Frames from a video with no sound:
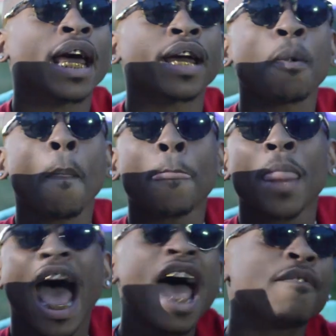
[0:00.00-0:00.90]
Like
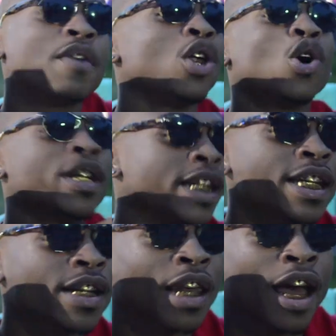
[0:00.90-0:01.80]
I have a little
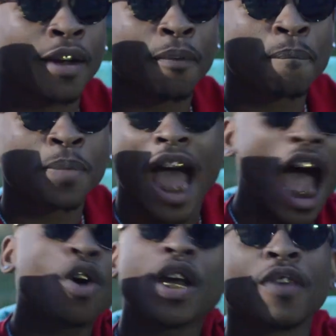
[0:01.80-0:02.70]
sister. Like
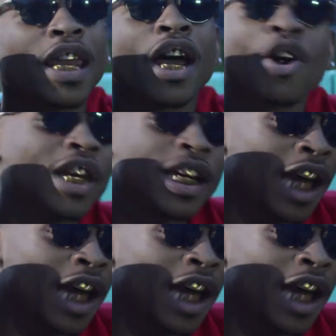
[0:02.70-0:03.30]
I don't even let her leave